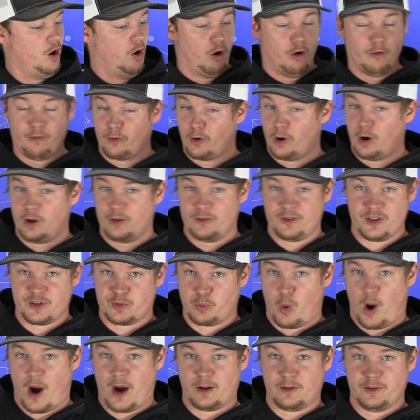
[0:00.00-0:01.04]
overall, these
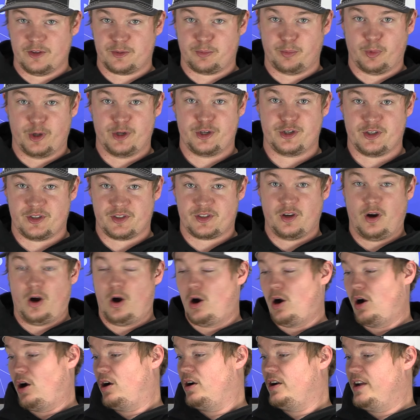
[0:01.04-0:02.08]
wireless bridges
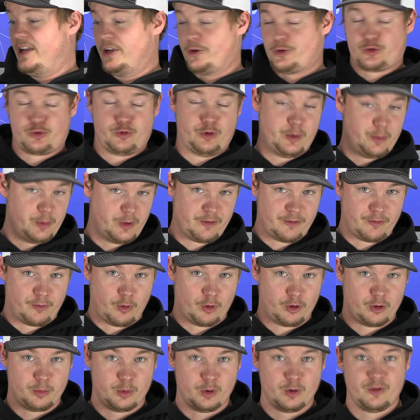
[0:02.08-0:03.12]
are extremely
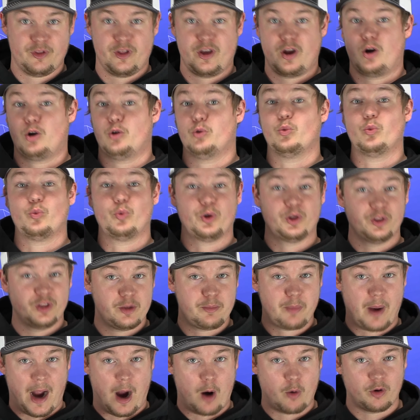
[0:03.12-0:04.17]
affordable. They are
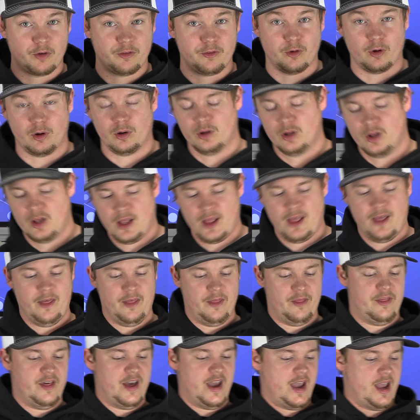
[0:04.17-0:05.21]
really powerful.
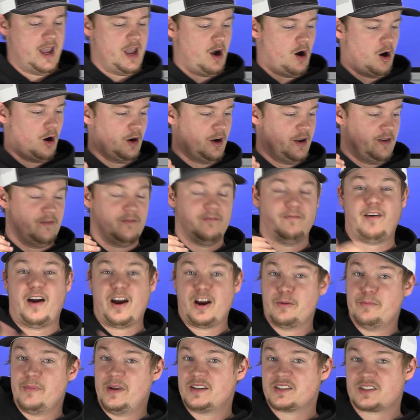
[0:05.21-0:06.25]
They are
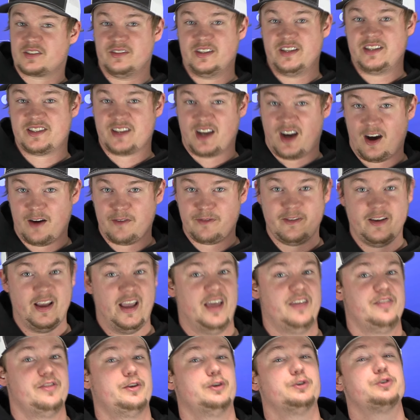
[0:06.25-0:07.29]
environmentally tough
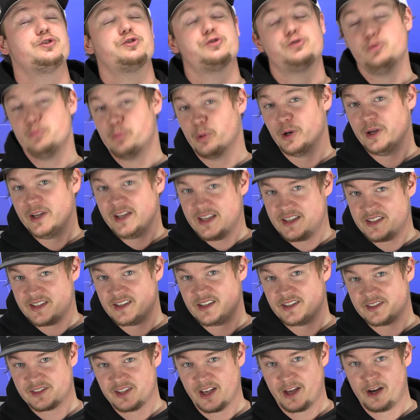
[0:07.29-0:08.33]
and they're super easy
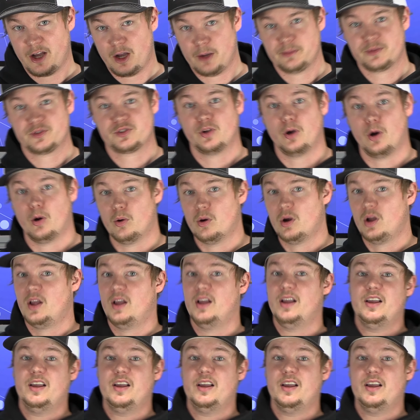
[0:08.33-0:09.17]
to set up. So